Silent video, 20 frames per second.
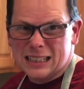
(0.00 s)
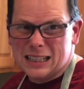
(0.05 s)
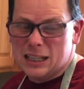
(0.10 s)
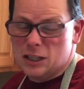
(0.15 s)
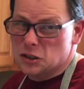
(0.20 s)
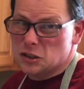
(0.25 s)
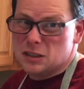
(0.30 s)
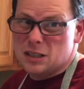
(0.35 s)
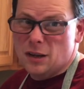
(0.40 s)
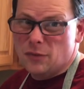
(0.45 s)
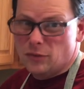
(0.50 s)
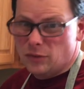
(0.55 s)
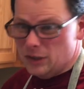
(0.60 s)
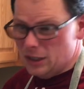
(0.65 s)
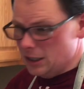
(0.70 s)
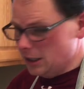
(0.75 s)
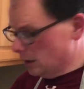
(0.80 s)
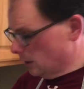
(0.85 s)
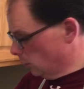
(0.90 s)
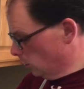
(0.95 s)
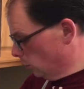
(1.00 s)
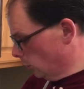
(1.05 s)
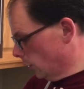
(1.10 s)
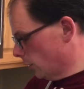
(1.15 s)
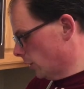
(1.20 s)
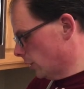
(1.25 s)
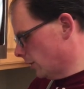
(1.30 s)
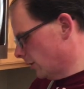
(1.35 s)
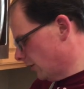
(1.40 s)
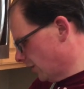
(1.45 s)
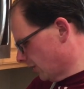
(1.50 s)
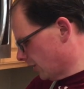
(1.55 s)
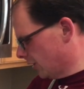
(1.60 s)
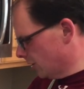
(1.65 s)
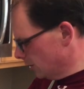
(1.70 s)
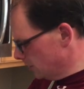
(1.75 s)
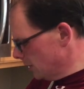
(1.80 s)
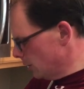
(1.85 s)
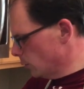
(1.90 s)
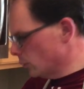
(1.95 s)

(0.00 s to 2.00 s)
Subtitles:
There's definitely, well, there could be